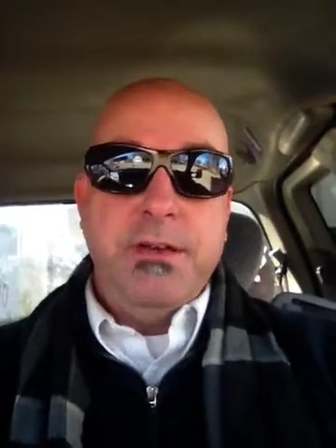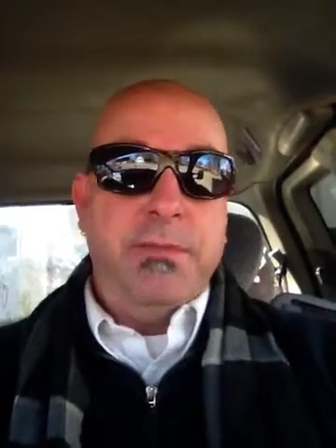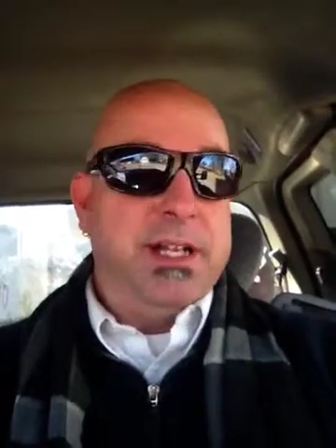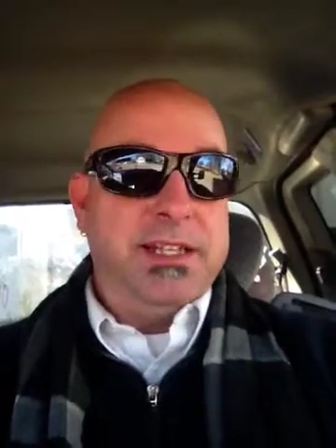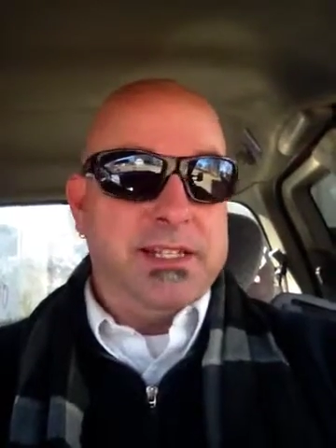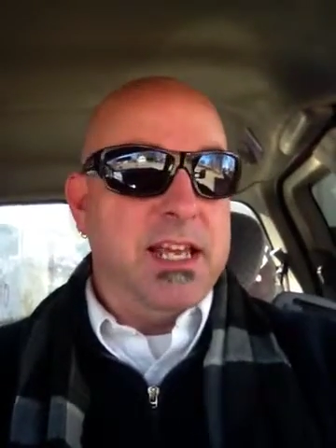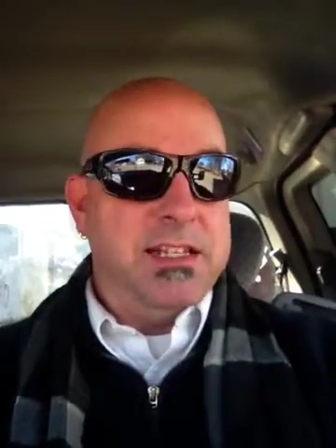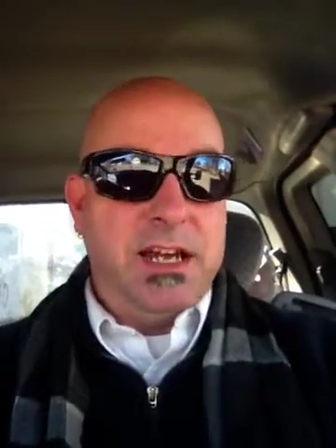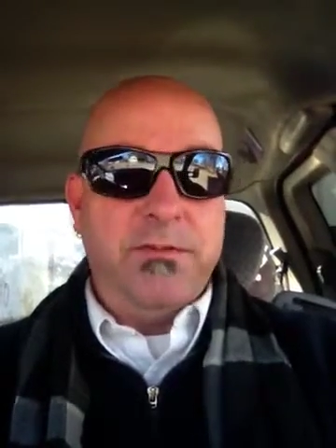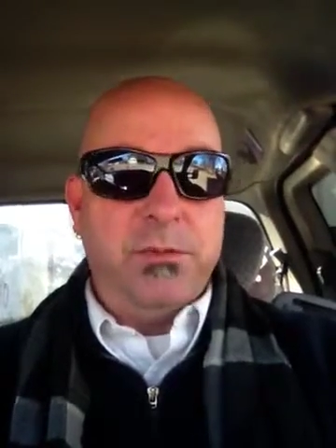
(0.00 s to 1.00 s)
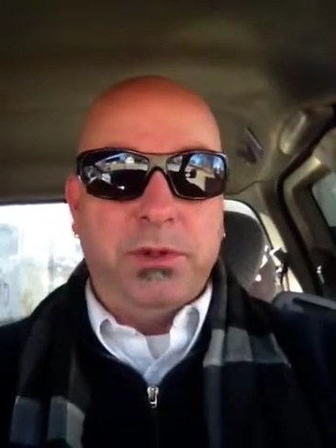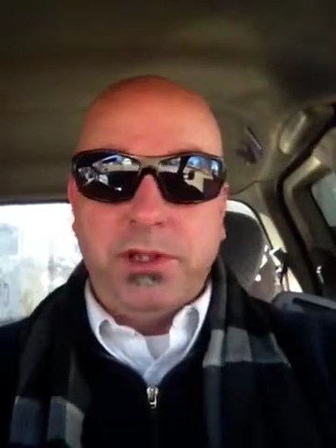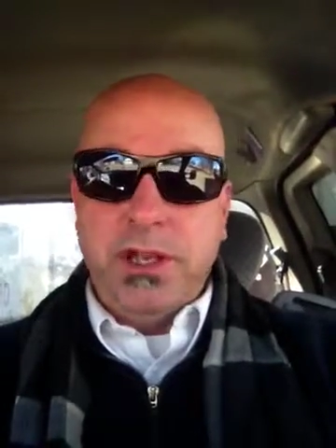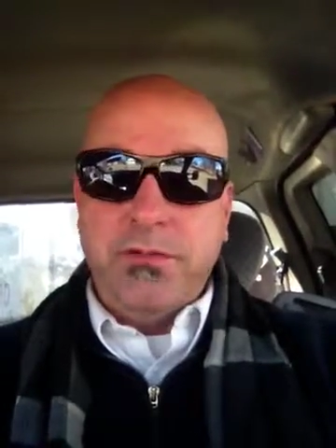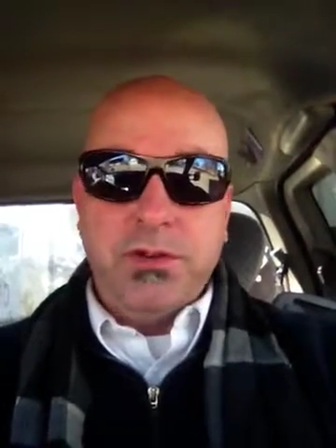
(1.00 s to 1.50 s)
But at the same time, for
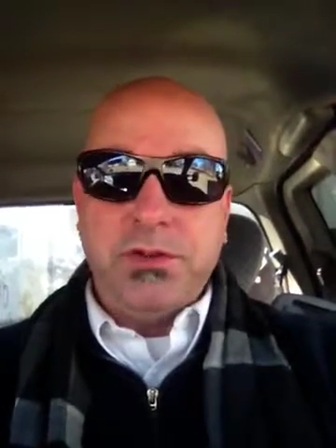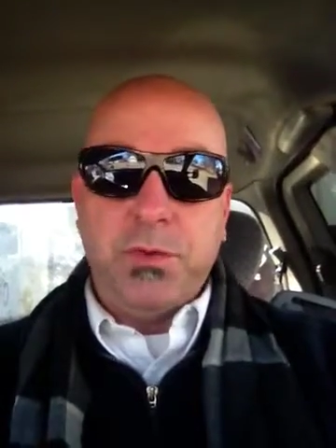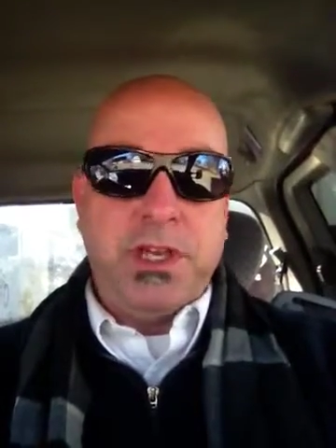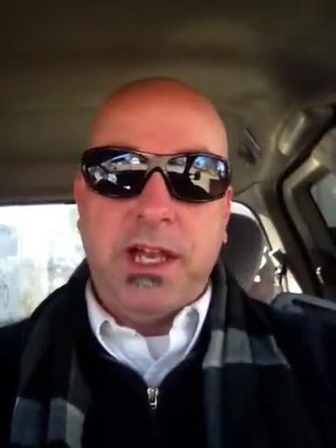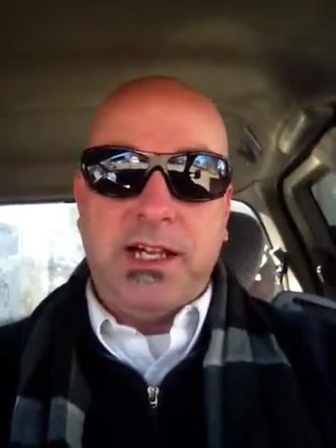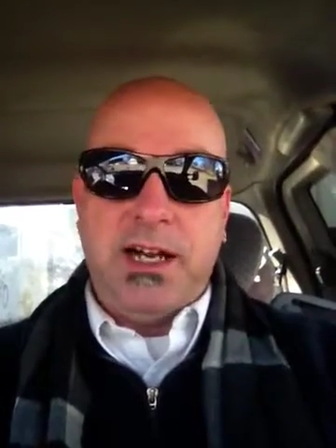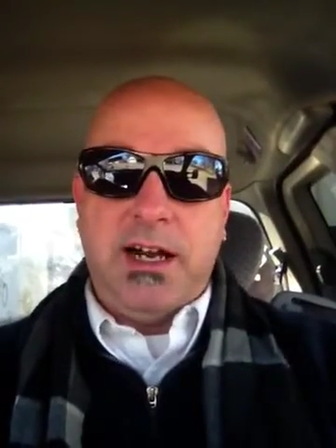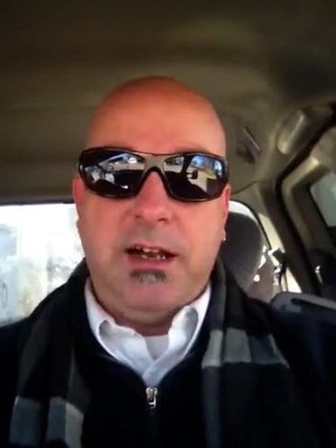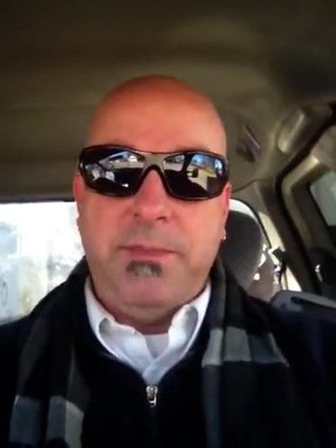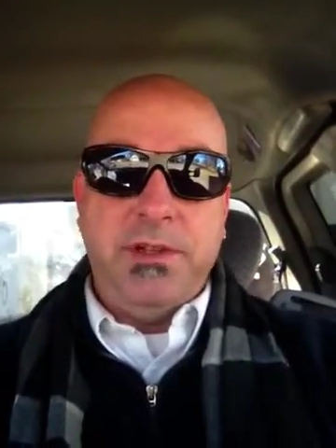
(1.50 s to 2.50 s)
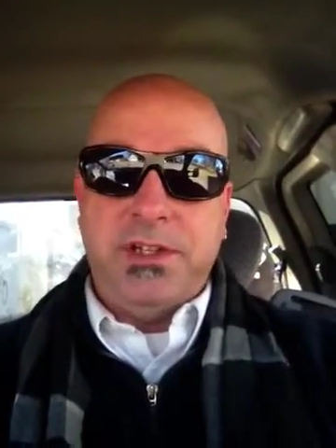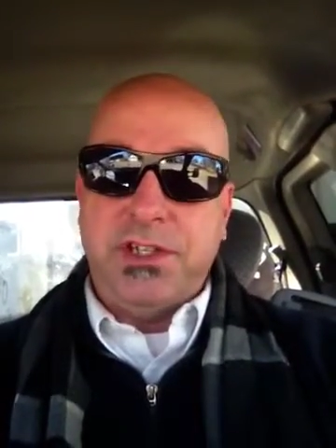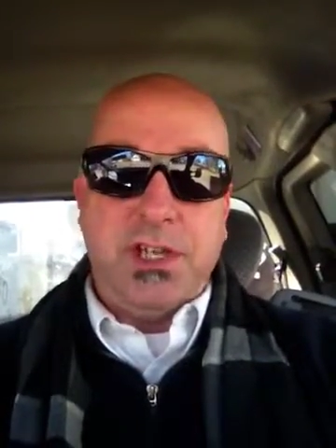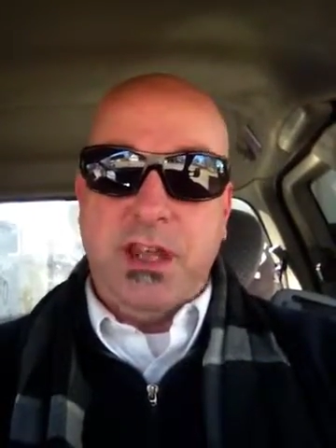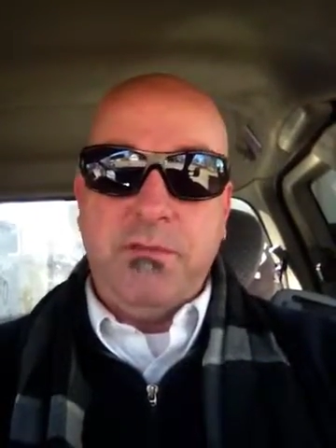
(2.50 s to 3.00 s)
believers, we get caught up in the
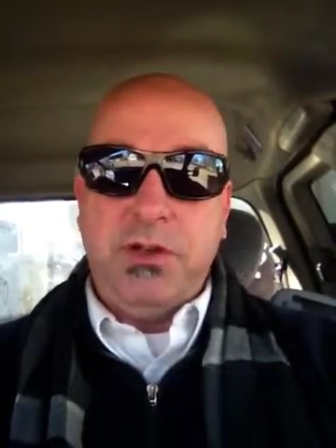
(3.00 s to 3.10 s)
same